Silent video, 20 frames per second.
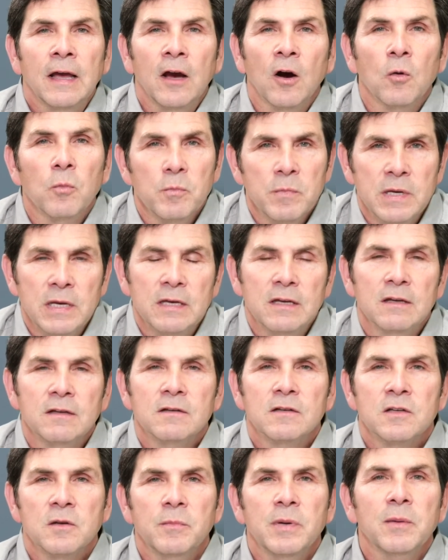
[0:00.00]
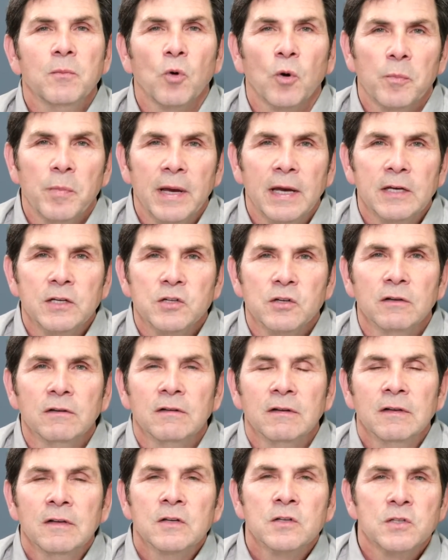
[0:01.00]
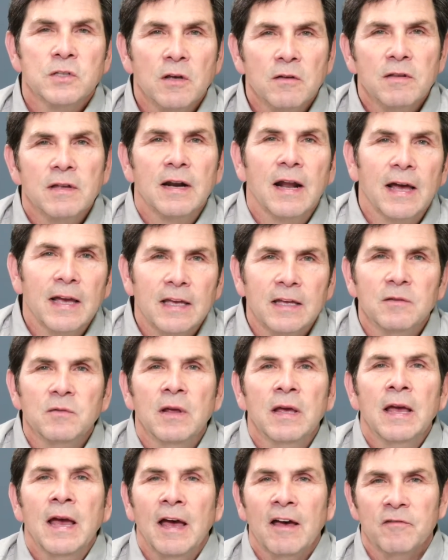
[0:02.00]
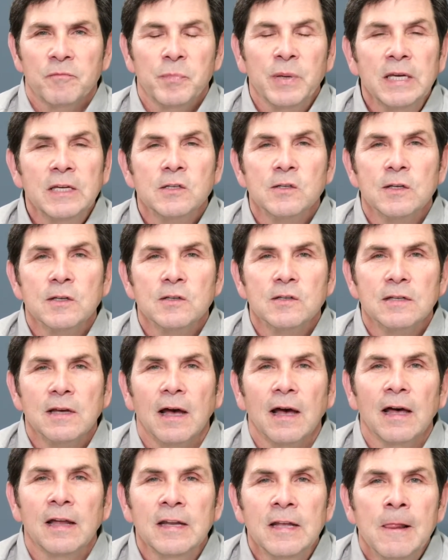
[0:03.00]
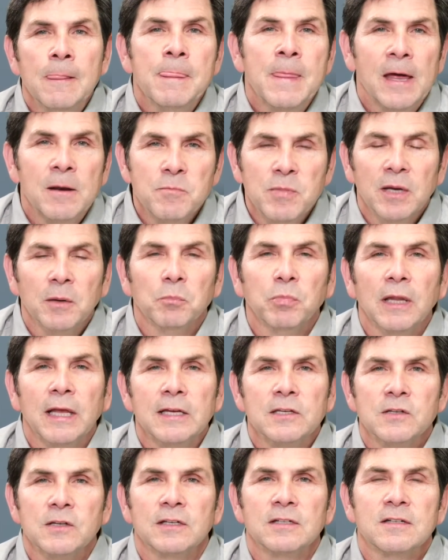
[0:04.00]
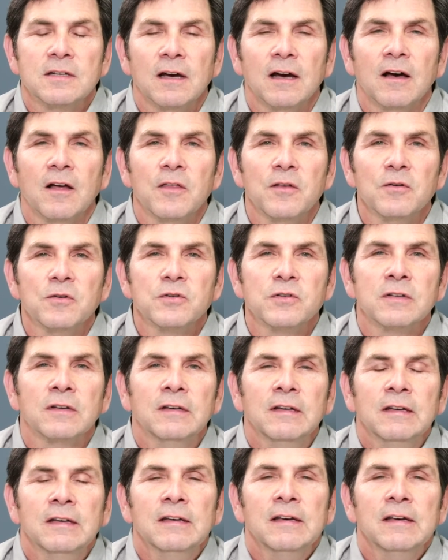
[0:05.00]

help me to be more patient so that I can have peace inside and be a blessing to others.